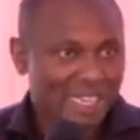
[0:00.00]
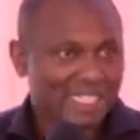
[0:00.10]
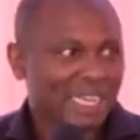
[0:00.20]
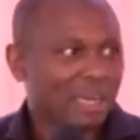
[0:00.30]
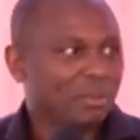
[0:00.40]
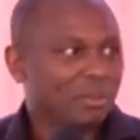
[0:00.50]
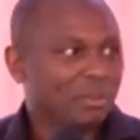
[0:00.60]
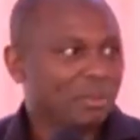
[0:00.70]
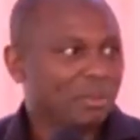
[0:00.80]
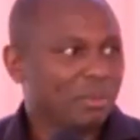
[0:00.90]
At times,
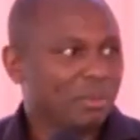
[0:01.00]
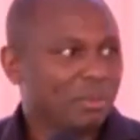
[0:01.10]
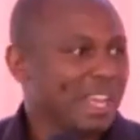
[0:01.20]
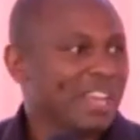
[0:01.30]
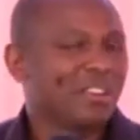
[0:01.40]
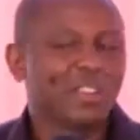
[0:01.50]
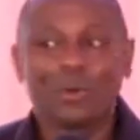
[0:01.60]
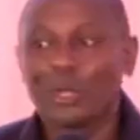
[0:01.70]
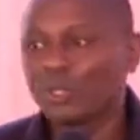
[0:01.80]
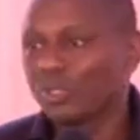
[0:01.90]
because many of the
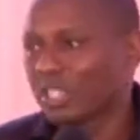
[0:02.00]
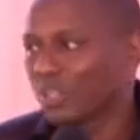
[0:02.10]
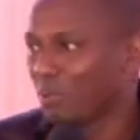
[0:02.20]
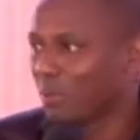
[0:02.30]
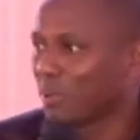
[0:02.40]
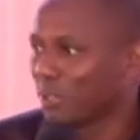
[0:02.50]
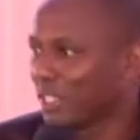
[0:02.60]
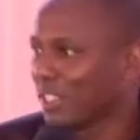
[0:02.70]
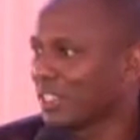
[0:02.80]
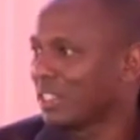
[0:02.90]
questions that will be
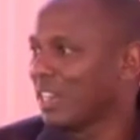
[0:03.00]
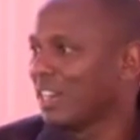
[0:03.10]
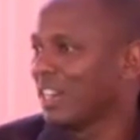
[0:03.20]
processed